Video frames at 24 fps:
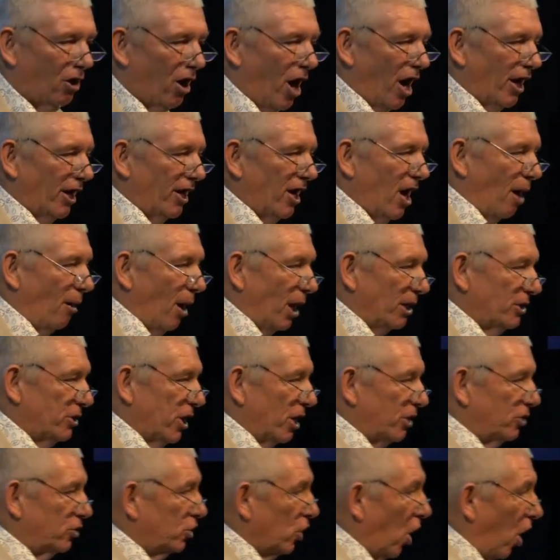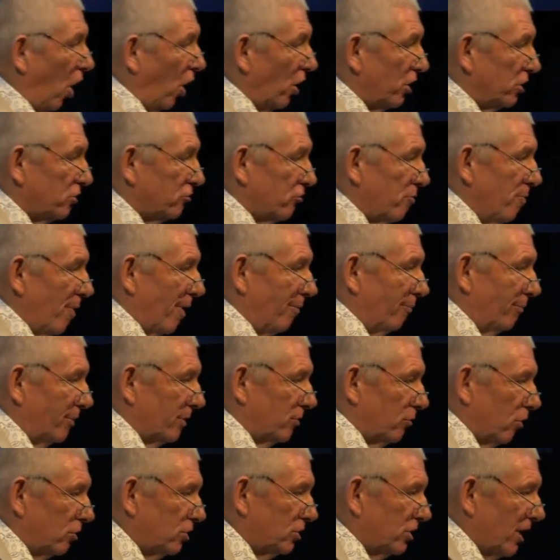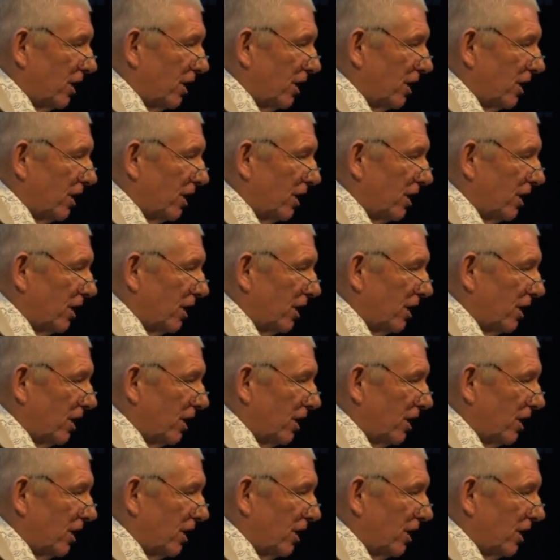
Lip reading: Hurry up, they're joys, remember, don't